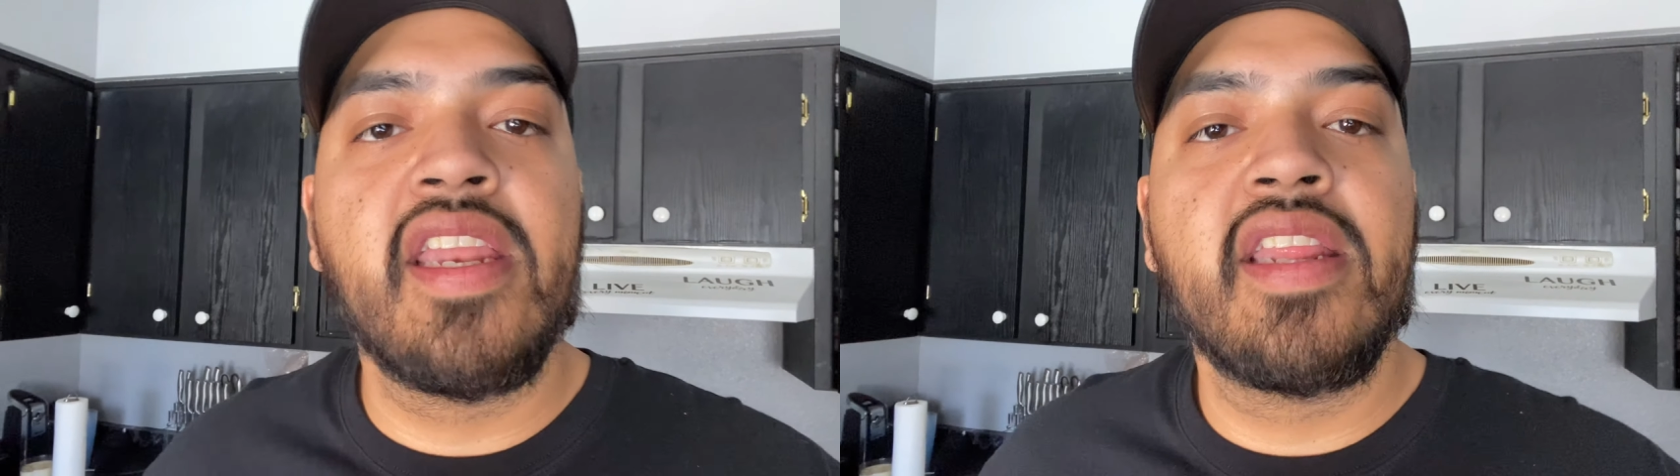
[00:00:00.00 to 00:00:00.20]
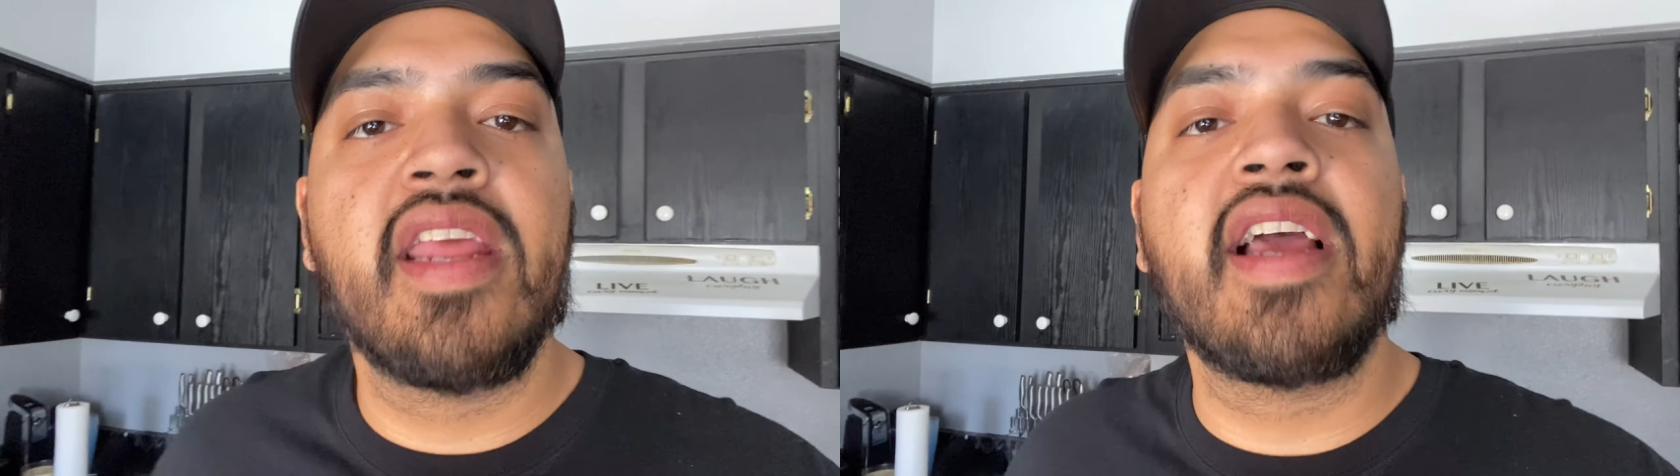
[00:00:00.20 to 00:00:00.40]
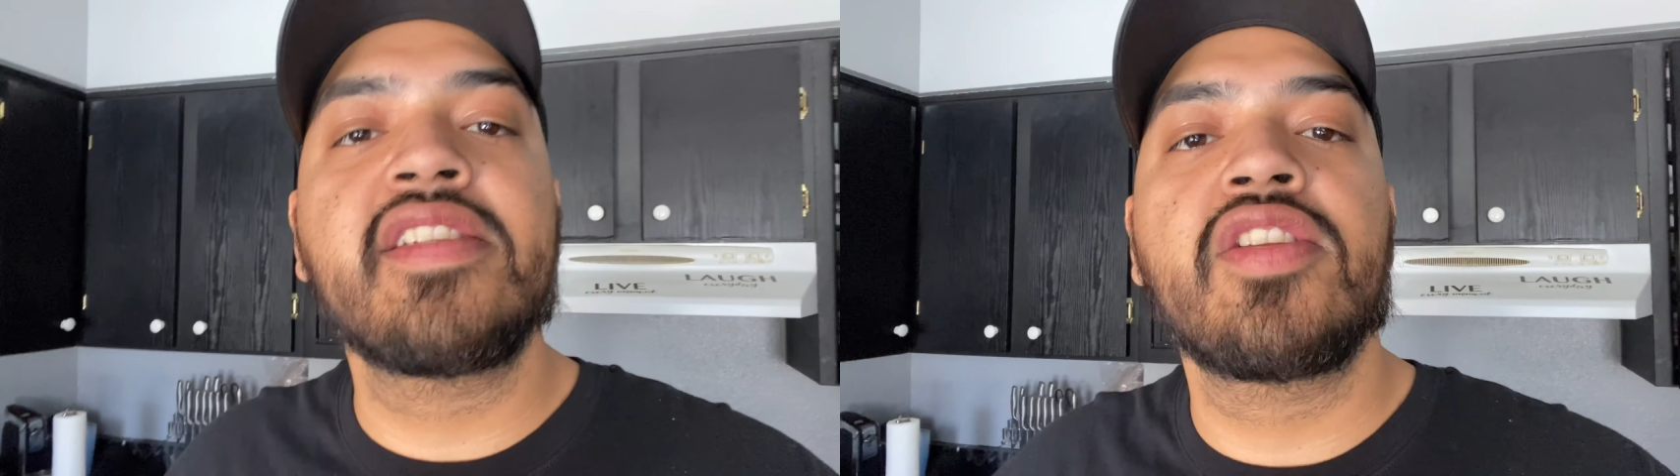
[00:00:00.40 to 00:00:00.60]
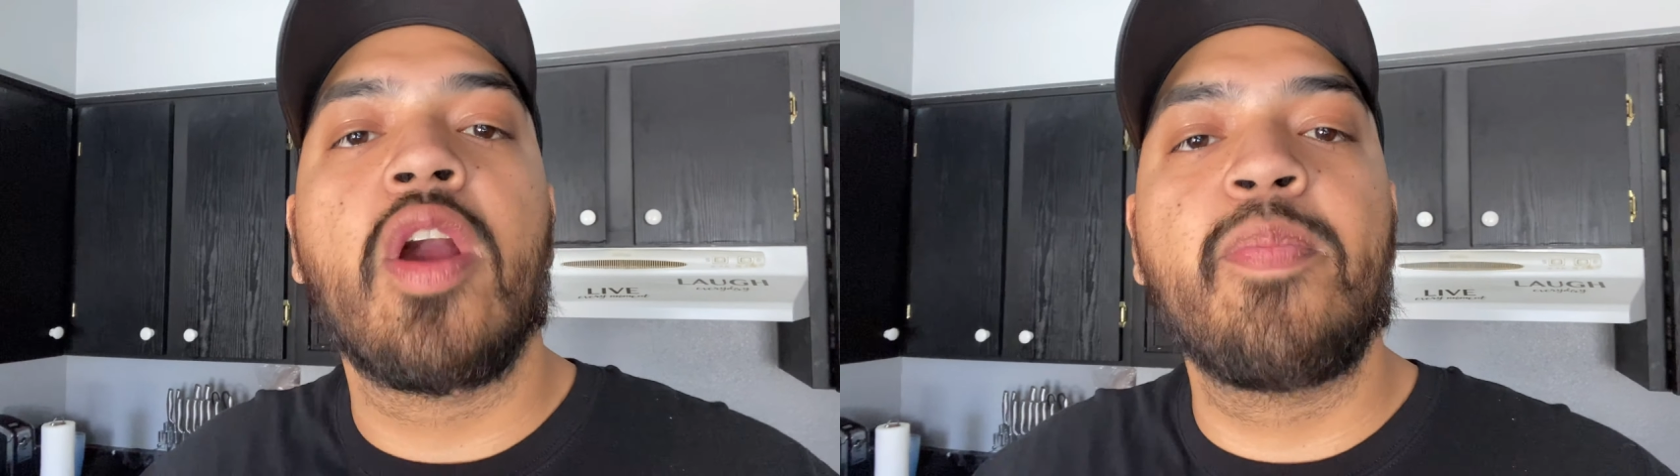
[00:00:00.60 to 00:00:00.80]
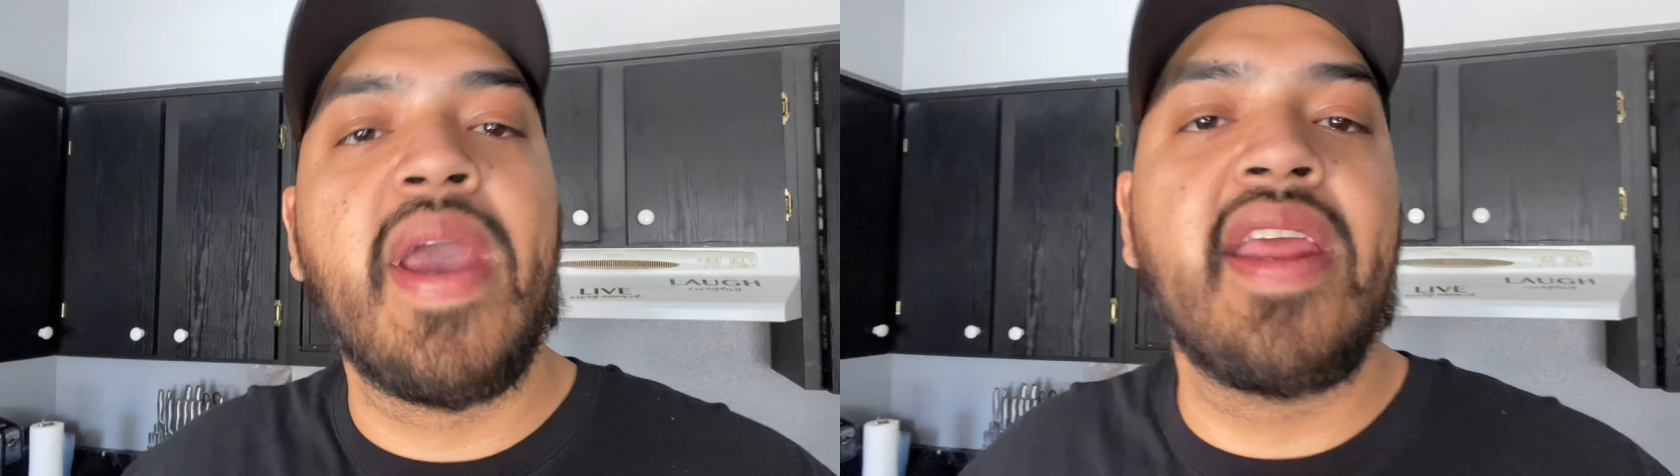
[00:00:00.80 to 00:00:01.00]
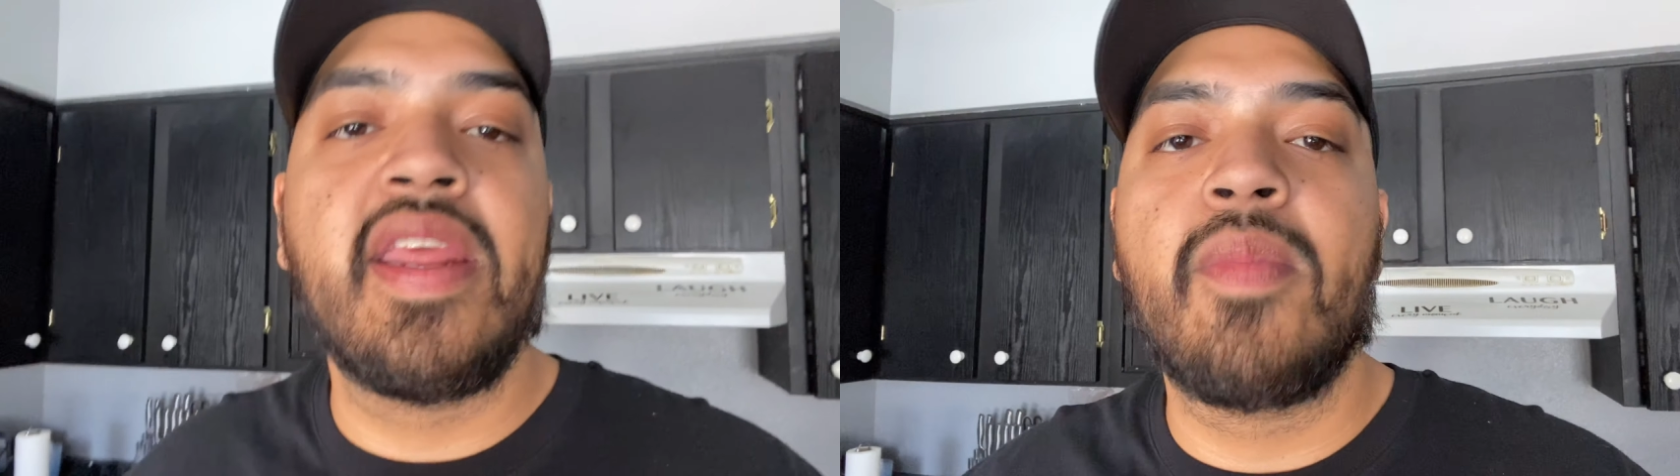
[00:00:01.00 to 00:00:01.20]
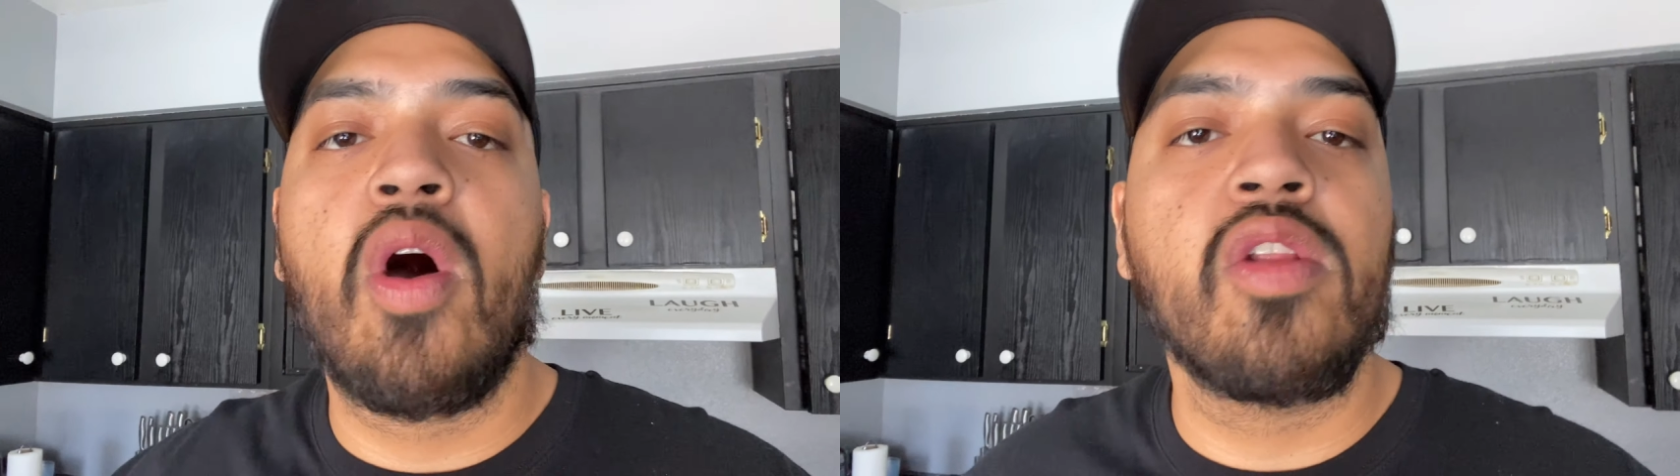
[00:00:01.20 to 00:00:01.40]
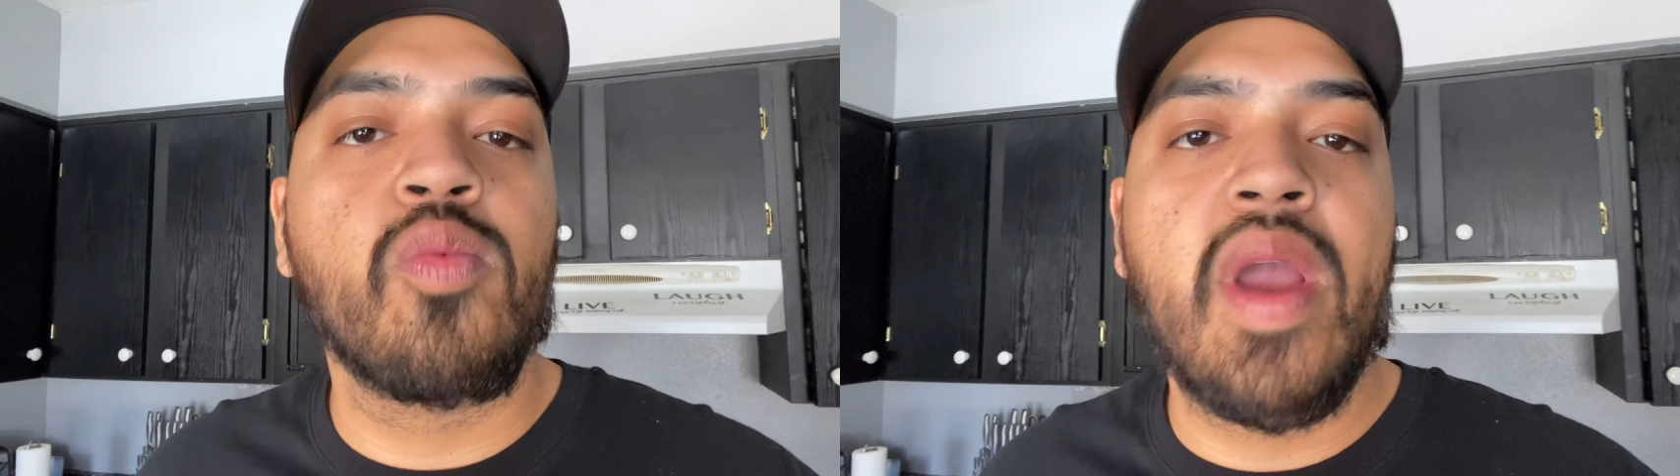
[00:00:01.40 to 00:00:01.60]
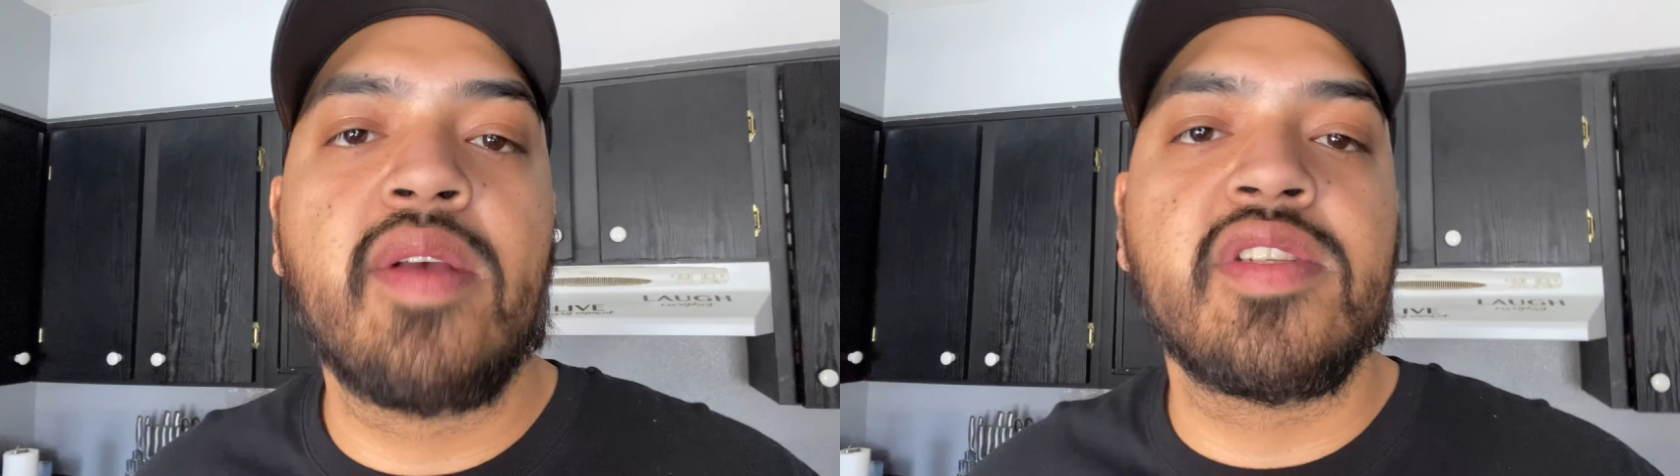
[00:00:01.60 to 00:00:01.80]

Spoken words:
and then I start petting him all around,